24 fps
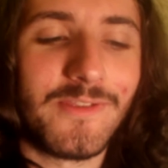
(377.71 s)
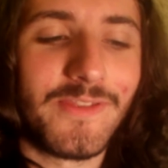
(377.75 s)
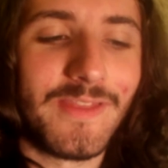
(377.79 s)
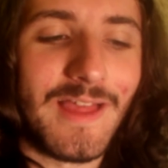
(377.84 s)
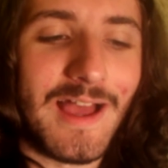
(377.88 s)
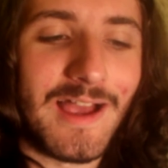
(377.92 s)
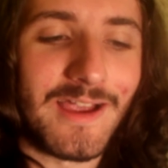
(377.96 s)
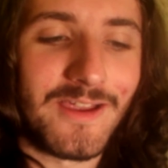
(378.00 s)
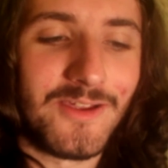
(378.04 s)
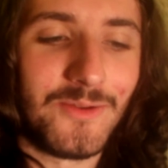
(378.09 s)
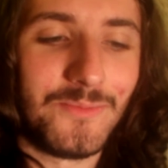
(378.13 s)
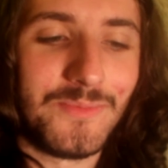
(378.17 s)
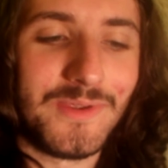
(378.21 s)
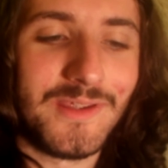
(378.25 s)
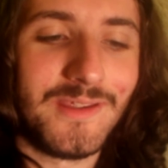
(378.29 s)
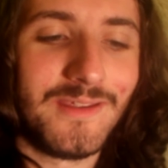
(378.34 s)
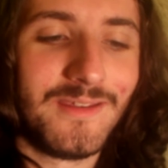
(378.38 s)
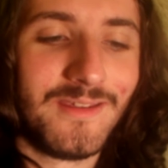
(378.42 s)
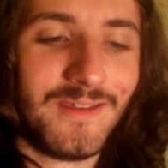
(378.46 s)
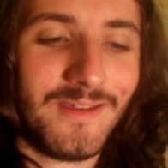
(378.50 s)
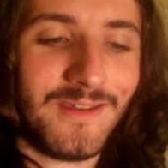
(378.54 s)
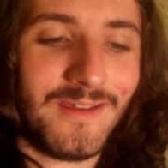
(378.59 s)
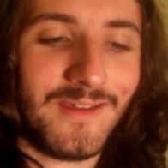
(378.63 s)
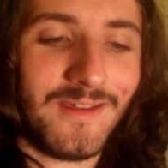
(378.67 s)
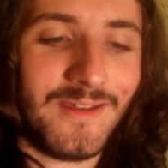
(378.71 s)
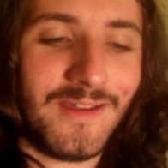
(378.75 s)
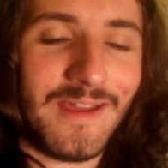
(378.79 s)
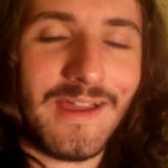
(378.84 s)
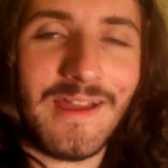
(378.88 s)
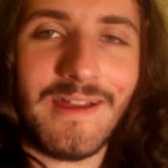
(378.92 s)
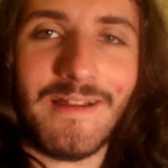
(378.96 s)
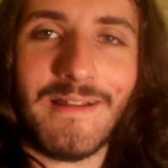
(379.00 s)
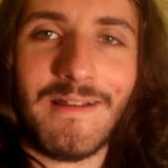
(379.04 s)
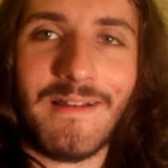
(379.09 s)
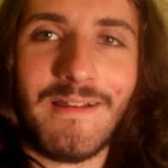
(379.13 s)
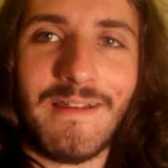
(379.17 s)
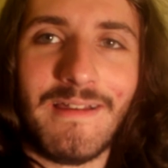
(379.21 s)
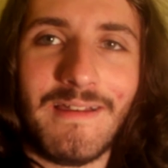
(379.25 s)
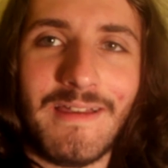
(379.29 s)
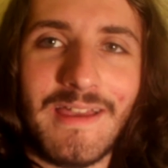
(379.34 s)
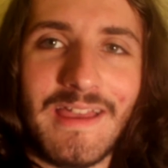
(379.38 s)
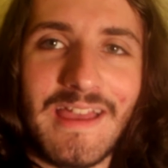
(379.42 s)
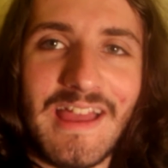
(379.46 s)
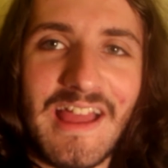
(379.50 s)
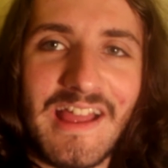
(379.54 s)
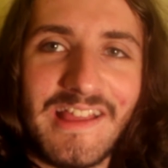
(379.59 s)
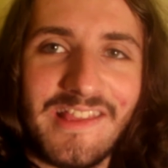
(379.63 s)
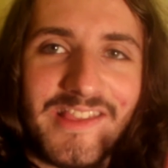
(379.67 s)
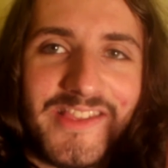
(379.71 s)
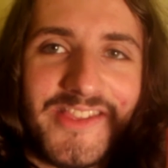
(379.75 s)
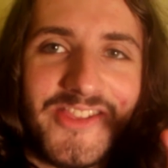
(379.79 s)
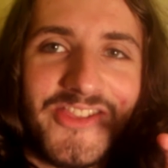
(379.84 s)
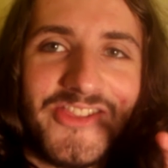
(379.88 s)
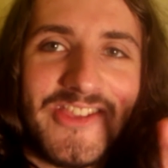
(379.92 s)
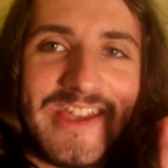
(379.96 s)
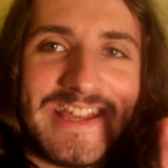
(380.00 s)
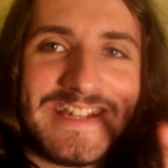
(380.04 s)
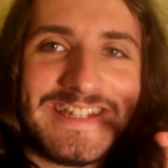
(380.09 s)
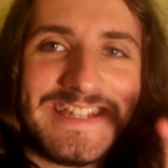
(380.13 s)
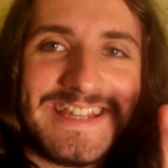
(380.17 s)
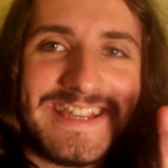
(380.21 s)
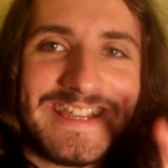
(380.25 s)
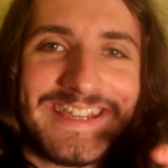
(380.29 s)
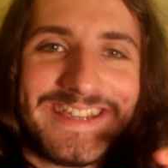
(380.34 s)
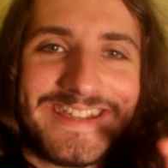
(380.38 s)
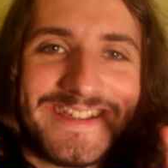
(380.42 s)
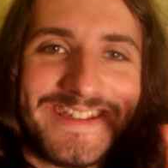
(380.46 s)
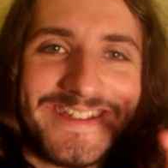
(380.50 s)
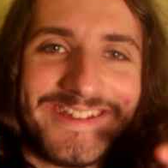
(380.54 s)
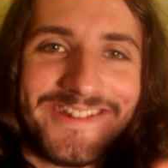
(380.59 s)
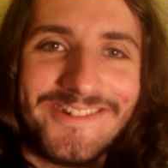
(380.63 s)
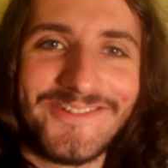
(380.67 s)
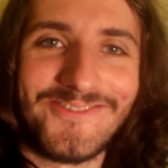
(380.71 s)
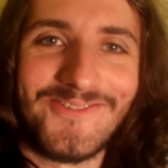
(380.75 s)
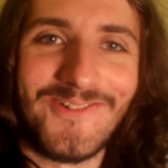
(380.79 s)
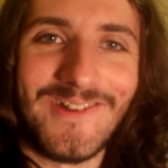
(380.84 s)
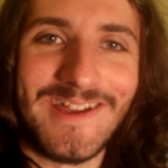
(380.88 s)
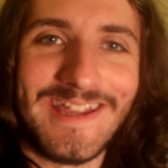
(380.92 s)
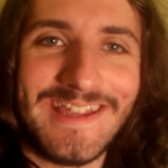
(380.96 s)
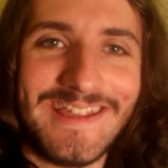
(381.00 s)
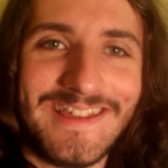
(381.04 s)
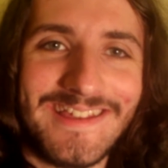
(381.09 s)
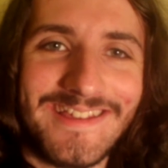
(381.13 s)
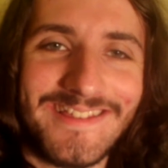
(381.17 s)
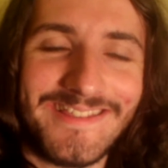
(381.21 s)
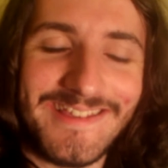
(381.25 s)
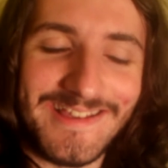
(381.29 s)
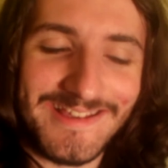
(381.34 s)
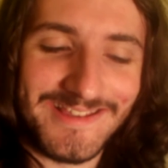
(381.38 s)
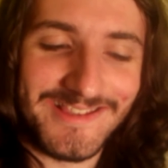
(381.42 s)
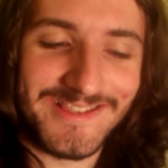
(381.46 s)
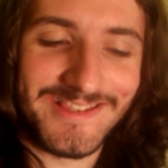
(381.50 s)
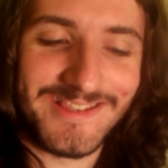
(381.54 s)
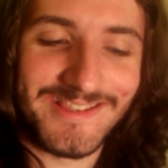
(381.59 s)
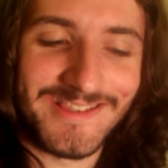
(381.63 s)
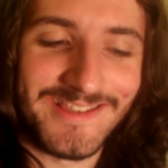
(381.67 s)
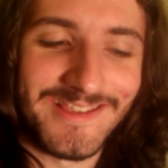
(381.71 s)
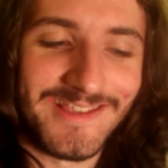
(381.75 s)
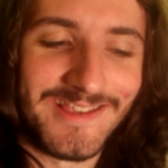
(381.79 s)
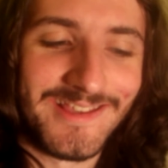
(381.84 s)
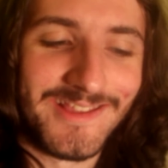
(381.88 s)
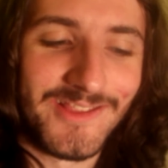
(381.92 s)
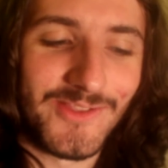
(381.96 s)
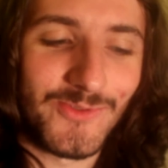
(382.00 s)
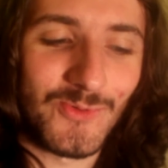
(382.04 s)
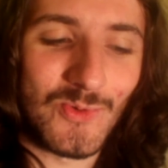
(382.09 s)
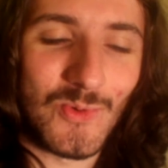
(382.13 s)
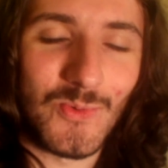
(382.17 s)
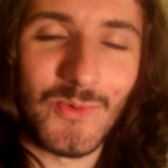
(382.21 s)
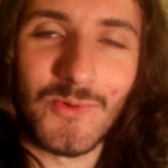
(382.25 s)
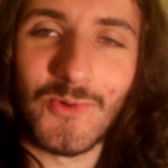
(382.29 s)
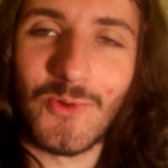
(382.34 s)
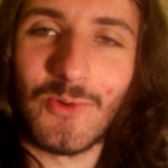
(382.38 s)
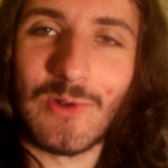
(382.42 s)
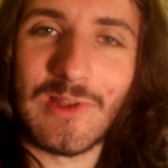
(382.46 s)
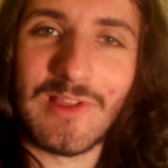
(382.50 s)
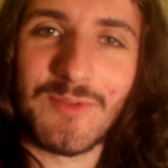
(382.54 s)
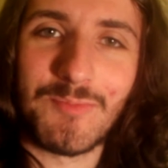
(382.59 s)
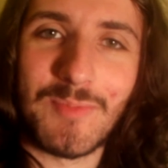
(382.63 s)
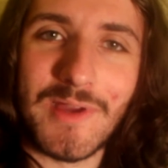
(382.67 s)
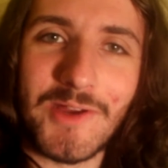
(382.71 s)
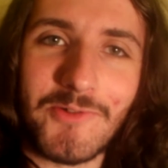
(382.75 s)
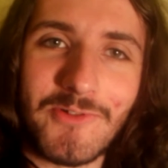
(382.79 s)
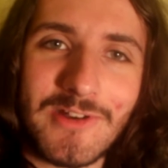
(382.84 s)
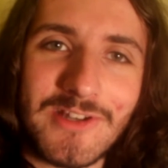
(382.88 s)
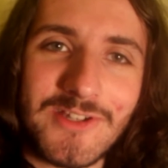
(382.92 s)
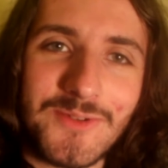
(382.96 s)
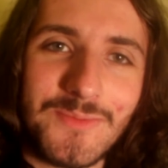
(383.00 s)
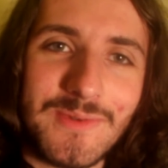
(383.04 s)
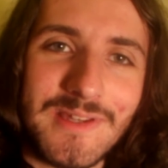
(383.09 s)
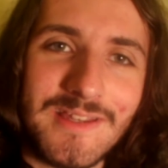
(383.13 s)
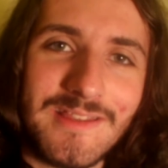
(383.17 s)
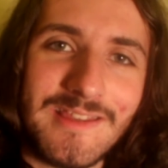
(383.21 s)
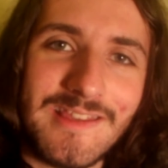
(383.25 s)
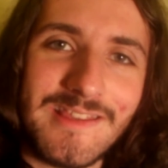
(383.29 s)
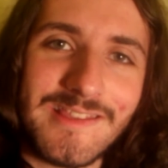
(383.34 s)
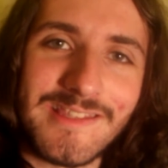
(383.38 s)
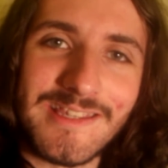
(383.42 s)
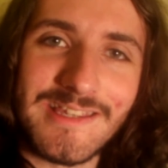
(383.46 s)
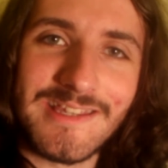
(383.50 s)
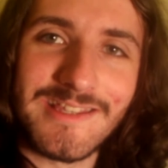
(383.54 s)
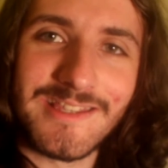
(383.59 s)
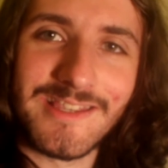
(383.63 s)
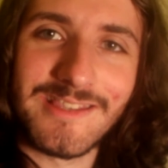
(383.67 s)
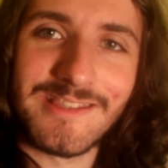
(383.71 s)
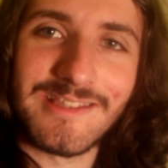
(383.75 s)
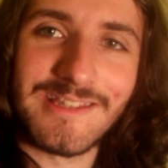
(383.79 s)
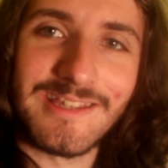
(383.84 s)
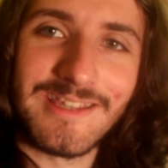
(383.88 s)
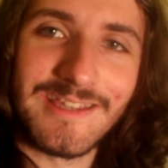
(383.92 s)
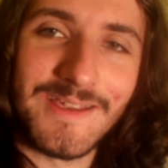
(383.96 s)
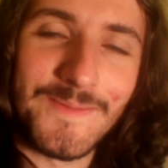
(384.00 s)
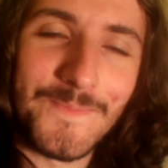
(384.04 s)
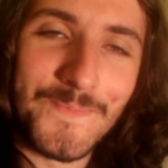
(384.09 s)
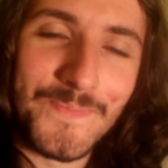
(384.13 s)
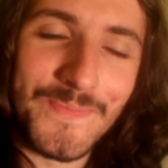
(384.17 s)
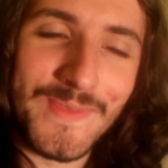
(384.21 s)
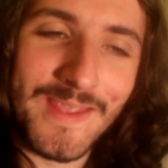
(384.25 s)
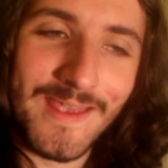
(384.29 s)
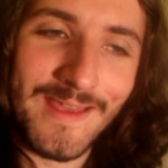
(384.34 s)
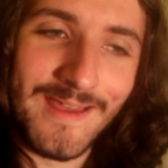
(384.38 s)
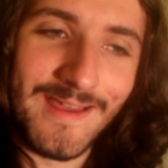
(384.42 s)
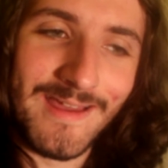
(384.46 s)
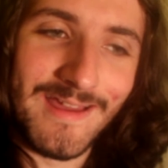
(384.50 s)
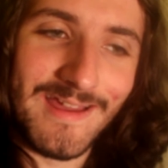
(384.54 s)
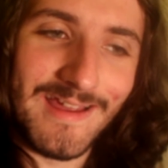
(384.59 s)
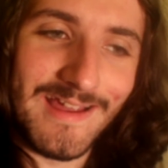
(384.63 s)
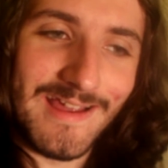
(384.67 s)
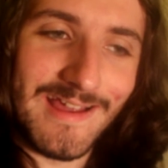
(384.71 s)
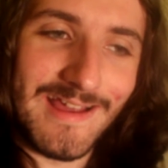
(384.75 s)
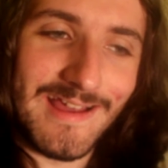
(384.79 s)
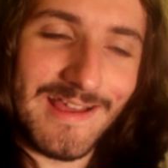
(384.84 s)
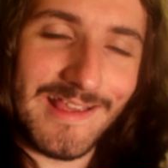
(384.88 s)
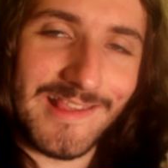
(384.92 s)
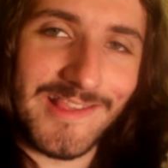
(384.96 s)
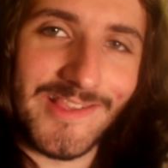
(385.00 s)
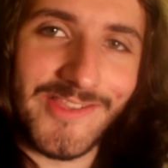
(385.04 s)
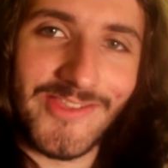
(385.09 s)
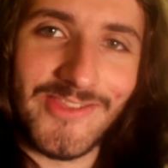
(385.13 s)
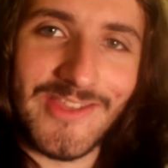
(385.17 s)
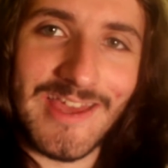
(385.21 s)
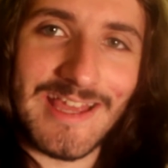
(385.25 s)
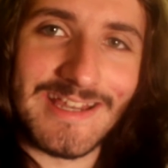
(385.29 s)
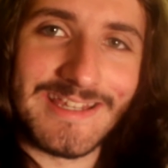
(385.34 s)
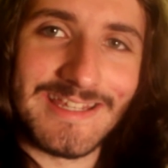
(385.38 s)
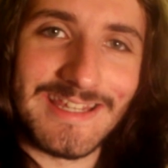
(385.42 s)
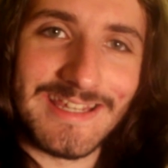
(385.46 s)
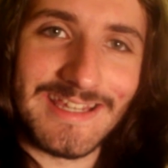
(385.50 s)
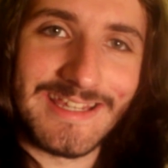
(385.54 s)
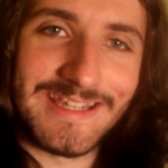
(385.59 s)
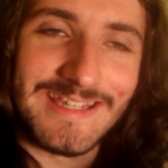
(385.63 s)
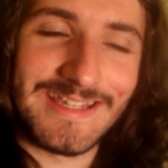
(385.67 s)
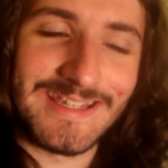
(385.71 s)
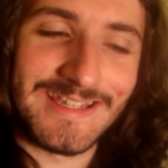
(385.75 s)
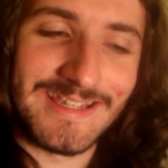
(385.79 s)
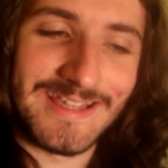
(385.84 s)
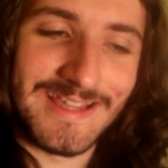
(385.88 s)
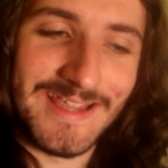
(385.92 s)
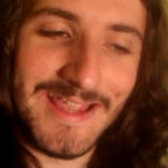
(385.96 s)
That could be aesthetic, right? That's what we're all aspiring to be these days, isn't it? Aesthetic.